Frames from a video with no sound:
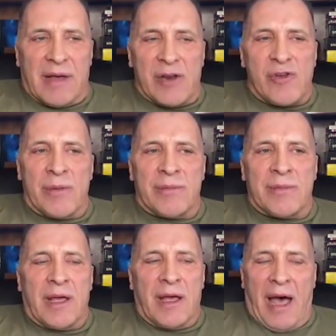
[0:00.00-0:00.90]
I do
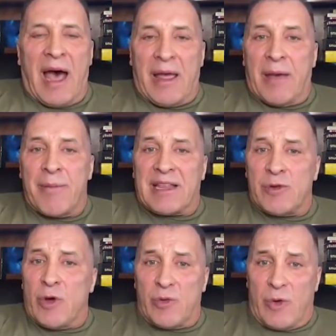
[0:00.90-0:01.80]
them. I, I, make
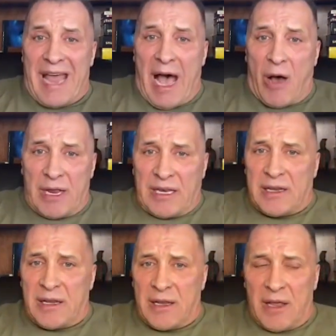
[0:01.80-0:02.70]
them do it without it,